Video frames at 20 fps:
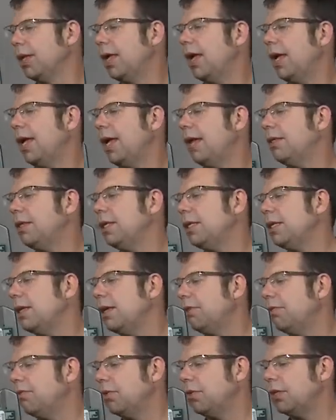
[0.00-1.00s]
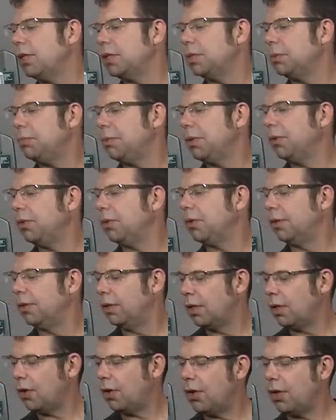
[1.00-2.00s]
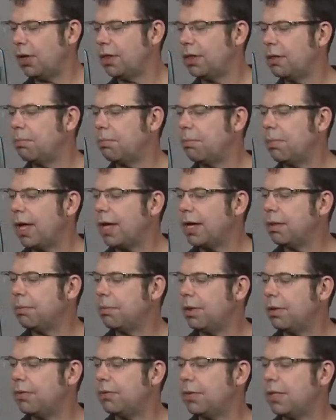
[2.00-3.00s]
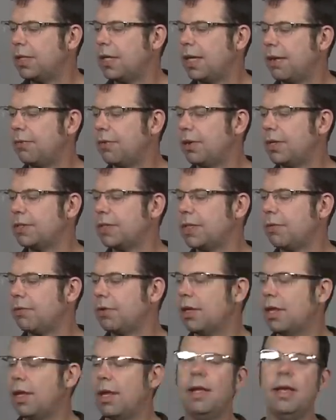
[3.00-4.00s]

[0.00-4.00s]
I have EF for this build. On the bottom of the FS7,